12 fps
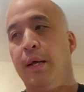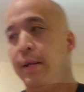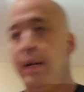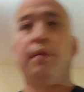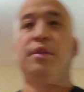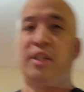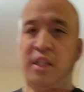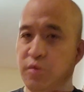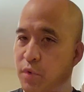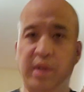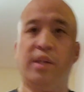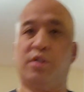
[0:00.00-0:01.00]
Now, this
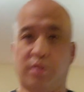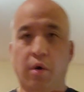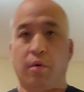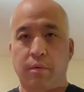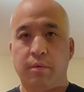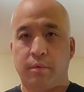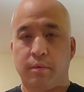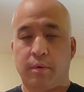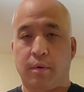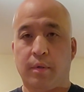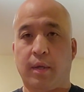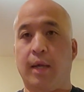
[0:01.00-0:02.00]
isn't written in stone.
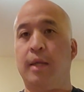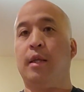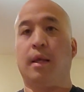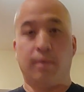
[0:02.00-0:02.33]
Okay,